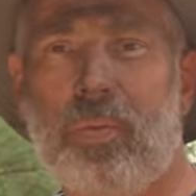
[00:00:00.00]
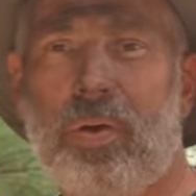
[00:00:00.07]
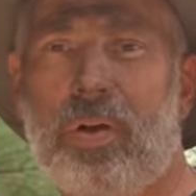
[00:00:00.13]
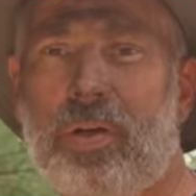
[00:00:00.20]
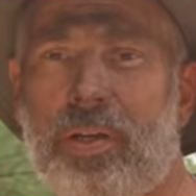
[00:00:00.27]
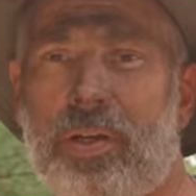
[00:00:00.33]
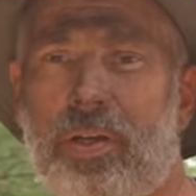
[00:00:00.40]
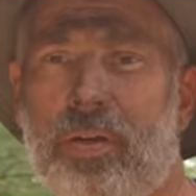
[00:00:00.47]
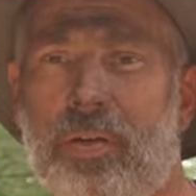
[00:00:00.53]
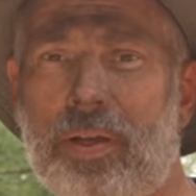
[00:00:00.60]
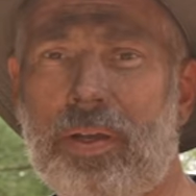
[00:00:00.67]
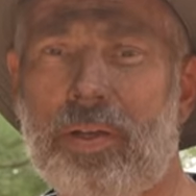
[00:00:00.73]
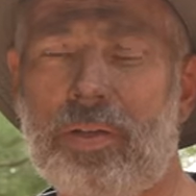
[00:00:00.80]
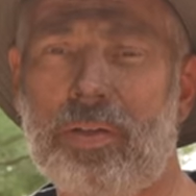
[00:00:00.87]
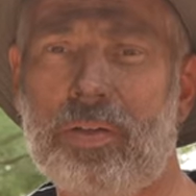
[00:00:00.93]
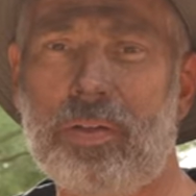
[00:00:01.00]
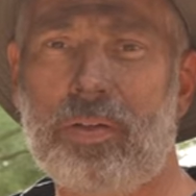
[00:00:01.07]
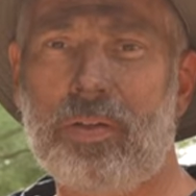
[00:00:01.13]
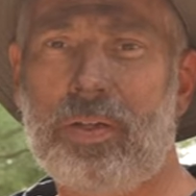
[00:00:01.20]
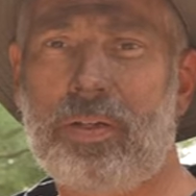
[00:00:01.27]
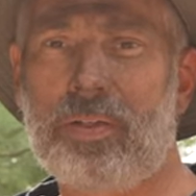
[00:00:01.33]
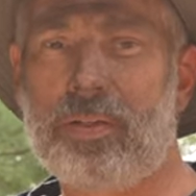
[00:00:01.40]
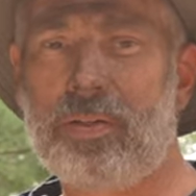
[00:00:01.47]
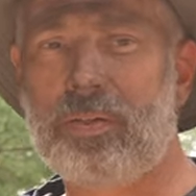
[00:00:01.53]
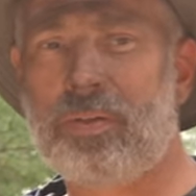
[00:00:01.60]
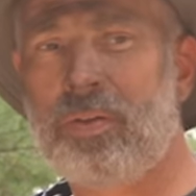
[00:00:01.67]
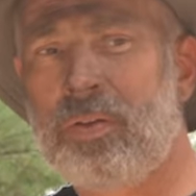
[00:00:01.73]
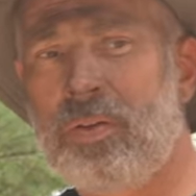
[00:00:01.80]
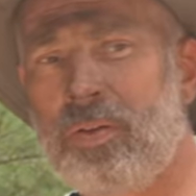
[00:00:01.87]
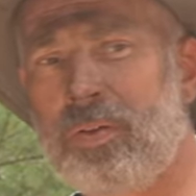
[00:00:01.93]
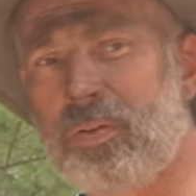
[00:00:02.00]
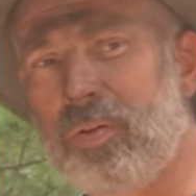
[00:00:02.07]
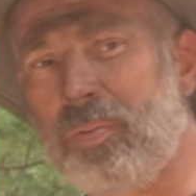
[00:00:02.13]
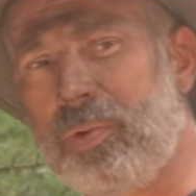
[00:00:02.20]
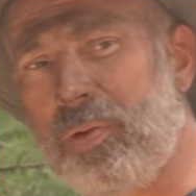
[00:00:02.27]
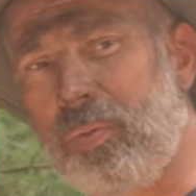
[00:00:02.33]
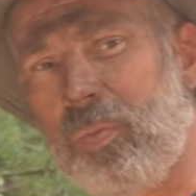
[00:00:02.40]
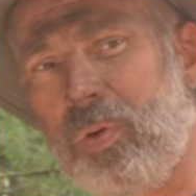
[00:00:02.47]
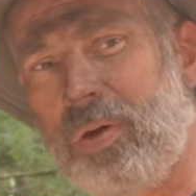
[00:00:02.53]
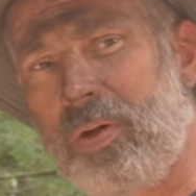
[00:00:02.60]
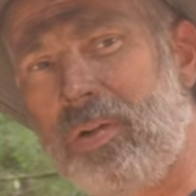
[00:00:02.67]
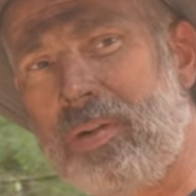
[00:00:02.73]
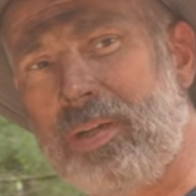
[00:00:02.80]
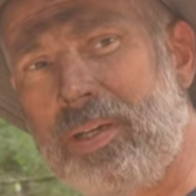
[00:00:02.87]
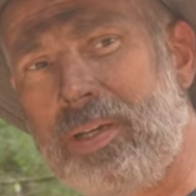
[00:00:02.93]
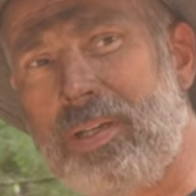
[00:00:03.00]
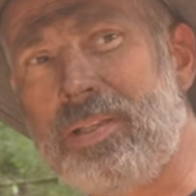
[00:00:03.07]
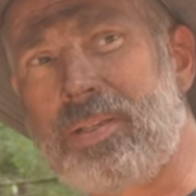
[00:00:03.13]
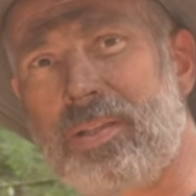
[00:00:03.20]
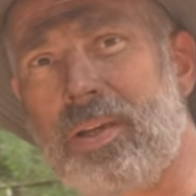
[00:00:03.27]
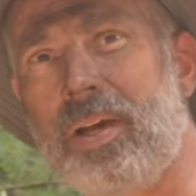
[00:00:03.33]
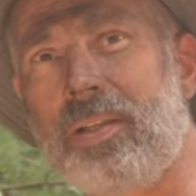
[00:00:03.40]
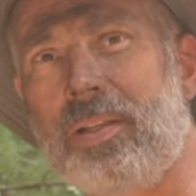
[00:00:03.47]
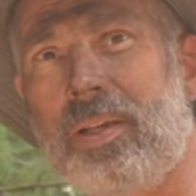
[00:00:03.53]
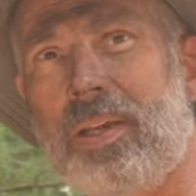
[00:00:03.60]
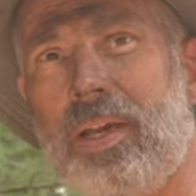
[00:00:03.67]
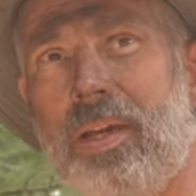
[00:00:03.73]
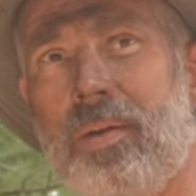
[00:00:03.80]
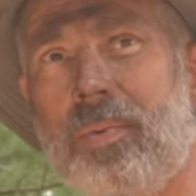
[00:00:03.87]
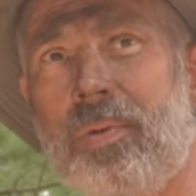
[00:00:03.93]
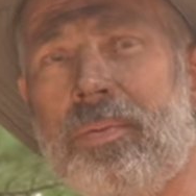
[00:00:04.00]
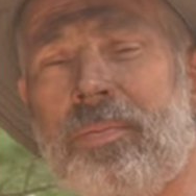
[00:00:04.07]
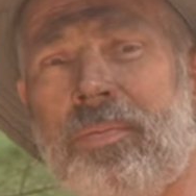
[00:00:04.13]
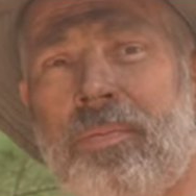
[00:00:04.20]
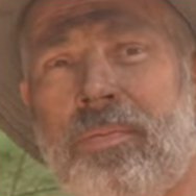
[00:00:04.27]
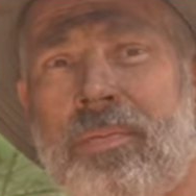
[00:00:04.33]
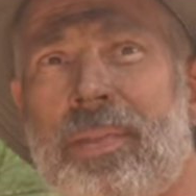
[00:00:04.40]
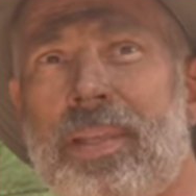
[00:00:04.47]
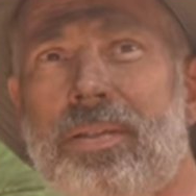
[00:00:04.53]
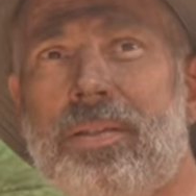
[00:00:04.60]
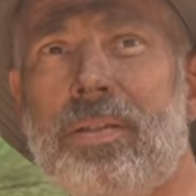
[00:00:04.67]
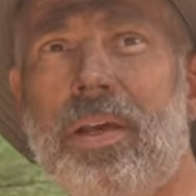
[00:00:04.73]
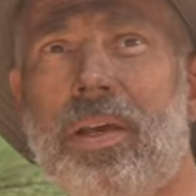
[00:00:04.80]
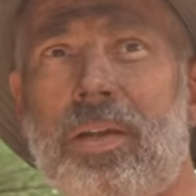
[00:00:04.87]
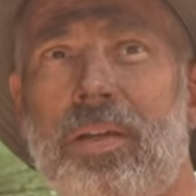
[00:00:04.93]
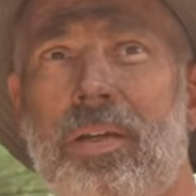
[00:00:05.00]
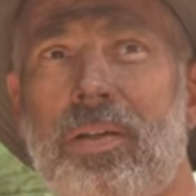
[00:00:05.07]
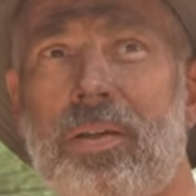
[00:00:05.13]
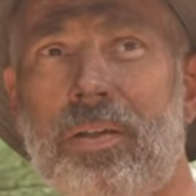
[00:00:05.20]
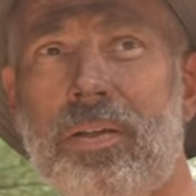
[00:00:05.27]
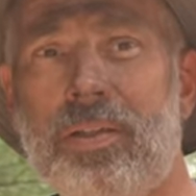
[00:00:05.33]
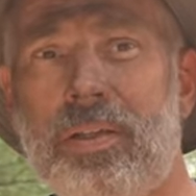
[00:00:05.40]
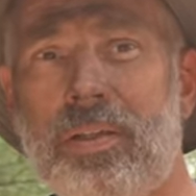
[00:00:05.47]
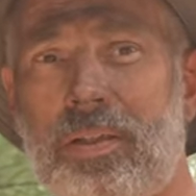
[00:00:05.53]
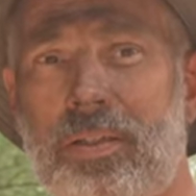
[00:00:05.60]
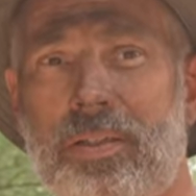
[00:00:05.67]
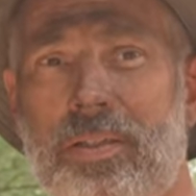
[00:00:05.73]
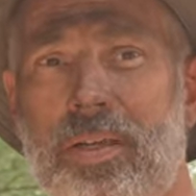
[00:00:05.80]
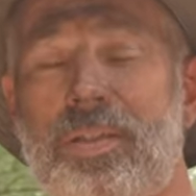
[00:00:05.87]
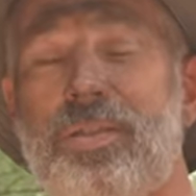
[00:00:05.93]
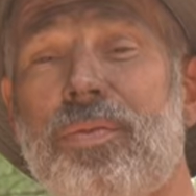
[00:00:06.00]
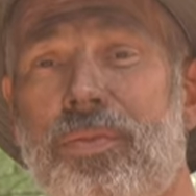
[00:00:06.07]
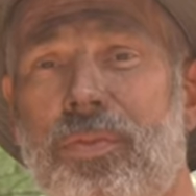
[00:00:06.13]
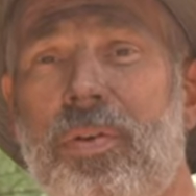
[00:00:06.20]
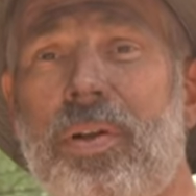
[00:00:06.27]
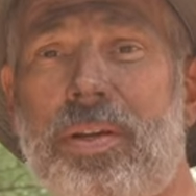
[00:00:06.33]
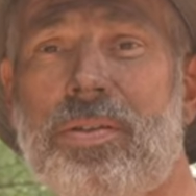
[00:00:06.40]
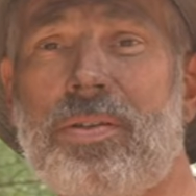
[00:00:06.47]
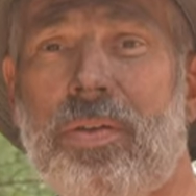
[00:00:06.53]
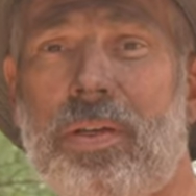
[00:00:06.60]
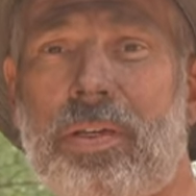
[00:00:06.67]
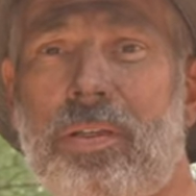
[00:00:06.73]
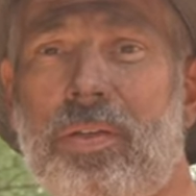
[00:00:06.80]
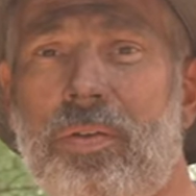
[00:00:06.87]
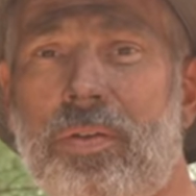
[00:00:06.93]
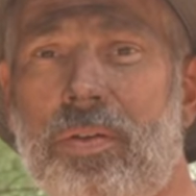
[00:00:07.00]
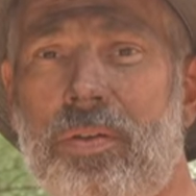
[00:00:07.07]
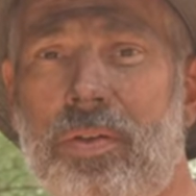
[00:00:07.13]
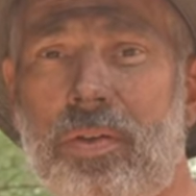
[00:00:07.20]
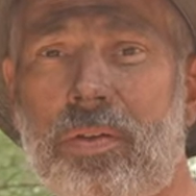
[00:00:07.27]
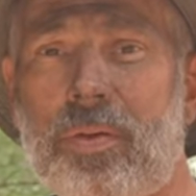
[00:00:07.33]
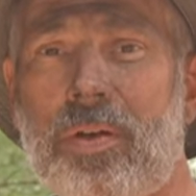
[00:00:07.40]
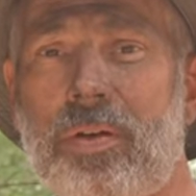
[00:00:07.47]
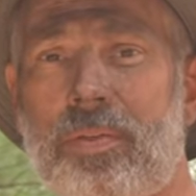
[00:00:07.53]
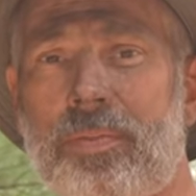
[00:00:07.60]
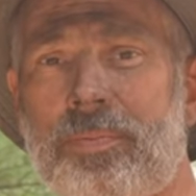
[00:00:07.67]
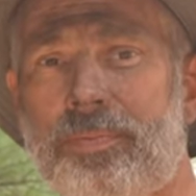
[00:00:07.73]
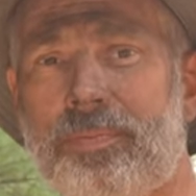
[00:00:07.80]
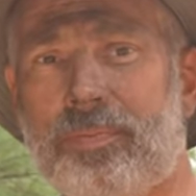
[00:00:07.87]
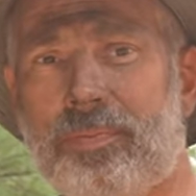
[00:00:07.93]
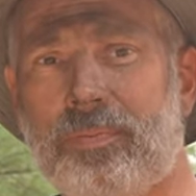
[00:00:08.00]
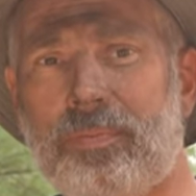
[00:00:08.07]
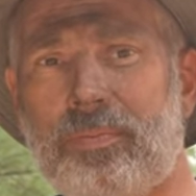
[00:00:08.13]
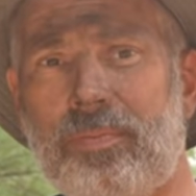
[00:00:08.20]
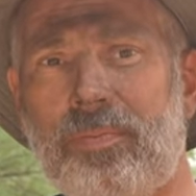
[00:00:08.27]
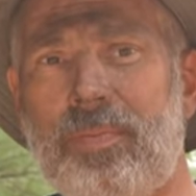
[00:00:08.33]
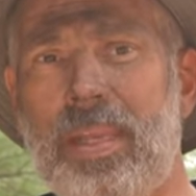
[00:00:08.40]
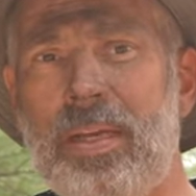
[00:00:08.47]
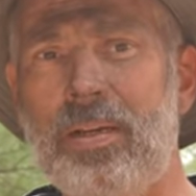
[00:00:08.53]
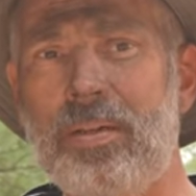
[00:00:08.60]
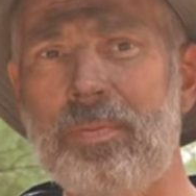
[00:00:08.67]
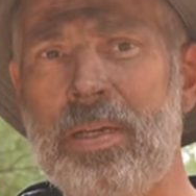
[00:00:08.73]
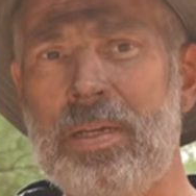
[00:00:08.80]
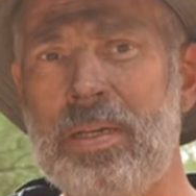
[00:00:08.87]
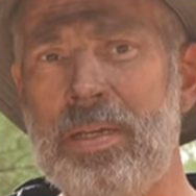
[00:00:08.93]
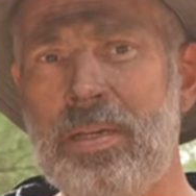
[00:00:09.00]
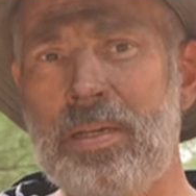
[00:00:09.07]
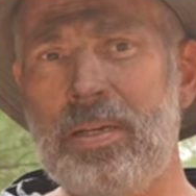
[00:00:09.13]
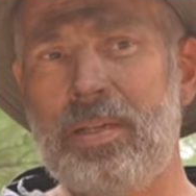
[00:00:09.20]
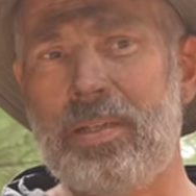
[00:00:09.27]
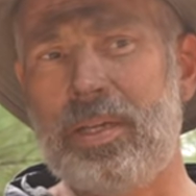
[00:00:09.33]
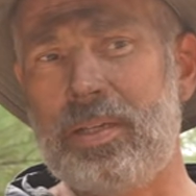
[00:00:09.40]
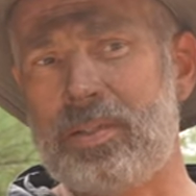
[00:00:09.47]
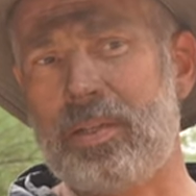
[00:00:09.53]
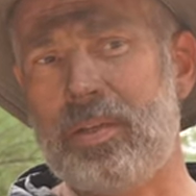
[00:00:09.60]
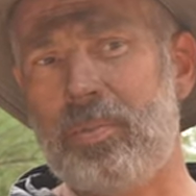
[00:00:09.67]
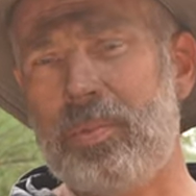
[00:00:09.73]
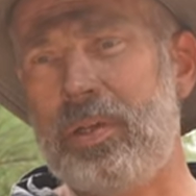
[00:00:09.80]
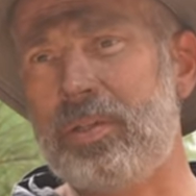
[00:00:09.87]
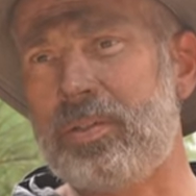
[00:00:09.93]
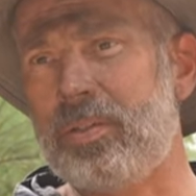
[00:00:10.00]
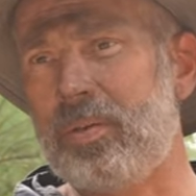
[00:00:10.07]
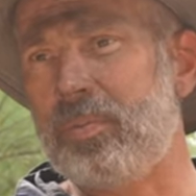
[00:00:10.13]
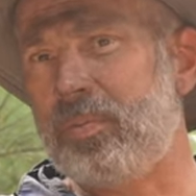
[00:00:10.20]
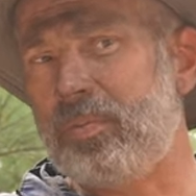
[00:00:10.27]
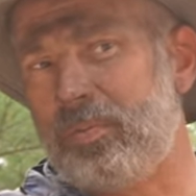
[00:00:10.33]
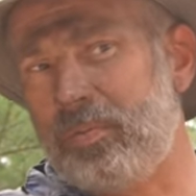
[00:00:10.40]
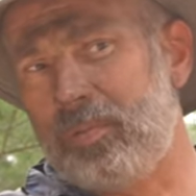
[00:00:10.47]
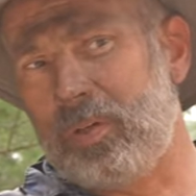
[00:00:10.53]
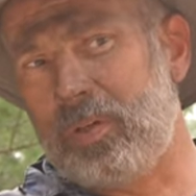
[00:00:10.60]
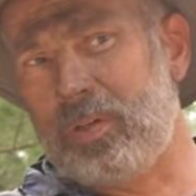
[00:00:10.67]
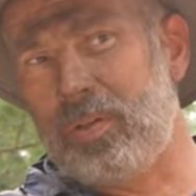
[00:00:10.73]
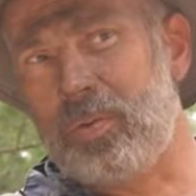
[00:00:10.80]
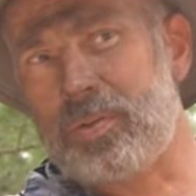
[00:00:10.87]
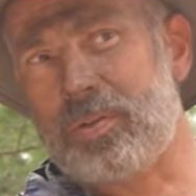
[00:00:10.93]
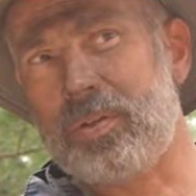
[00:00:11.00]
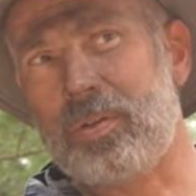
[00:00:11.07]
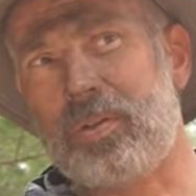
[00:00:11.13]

well here like I did in the greenhouse so it'll be a well inside the cabin so that it doesn't freeze so I can use it year round. Um, that's going to be somewhere close to the